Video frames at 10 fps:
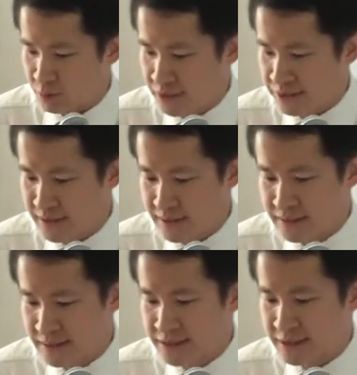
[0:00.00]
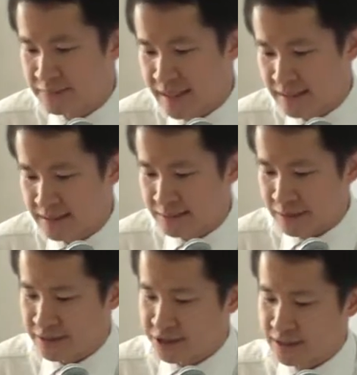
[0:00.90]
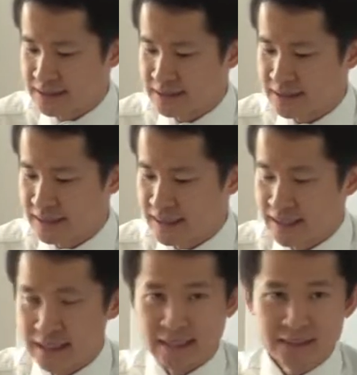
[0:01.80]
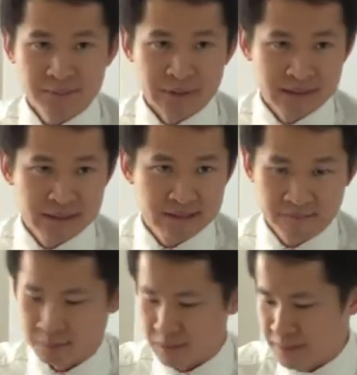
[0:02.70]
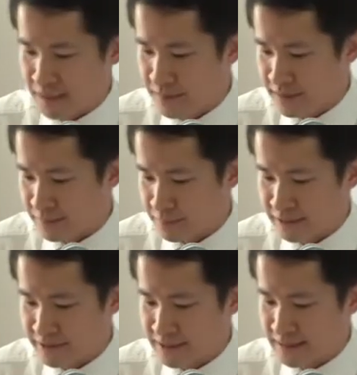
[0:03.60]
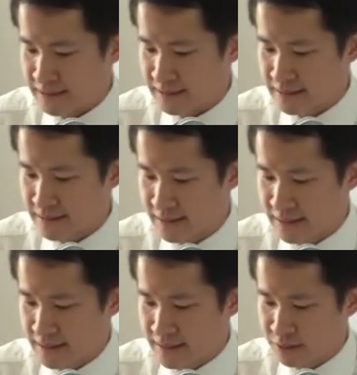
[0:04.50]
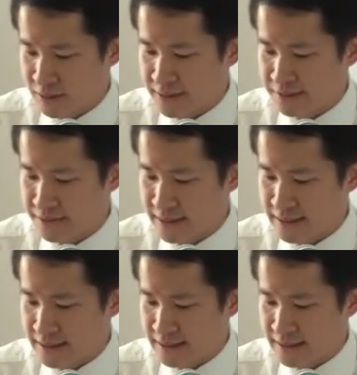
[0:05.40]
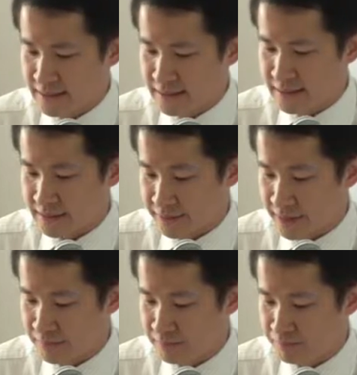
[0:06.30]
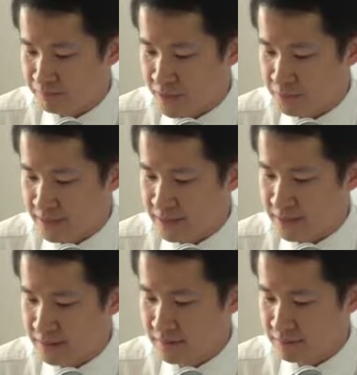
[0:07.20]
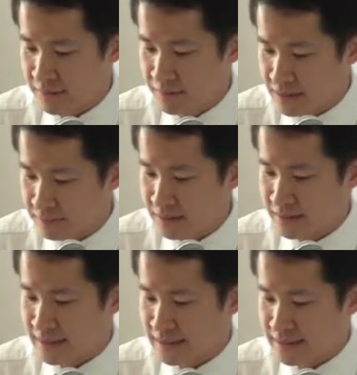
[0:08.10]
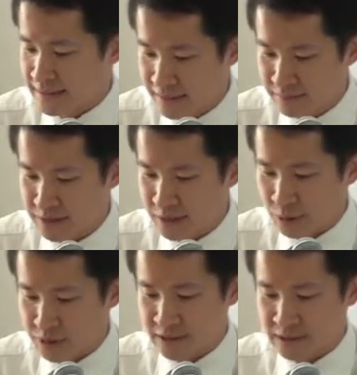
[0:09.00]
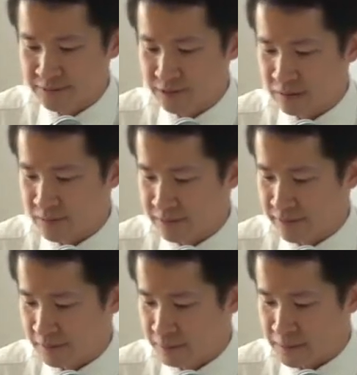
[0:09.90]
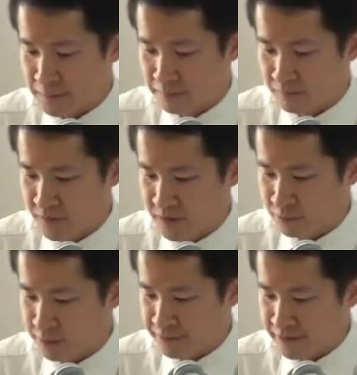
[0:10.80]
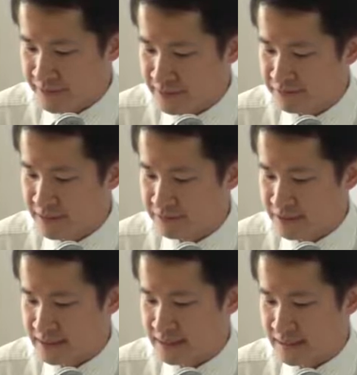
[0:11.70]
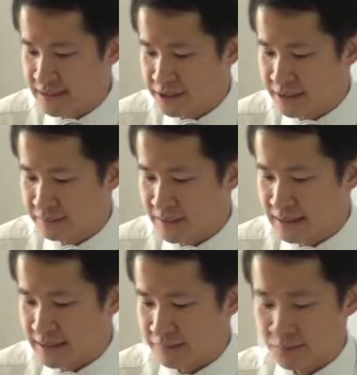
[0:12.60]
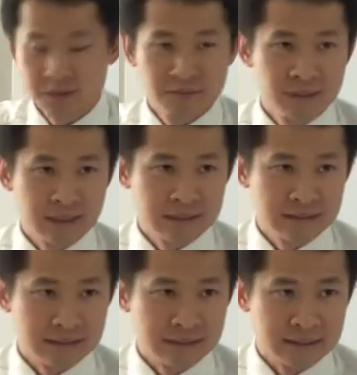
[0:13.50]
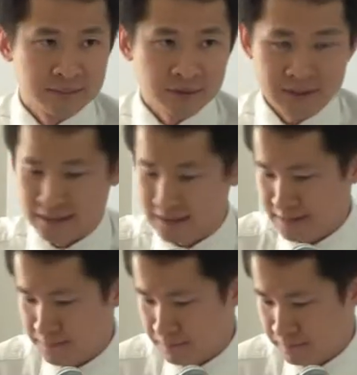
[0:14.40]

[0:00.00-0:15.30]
will bring together decision makers, practitioners, and experts from the public and private sectors to identify and develop practical, practicable, and scalable solutions for urban development, with effective governance and leadership as an important pillar in this process.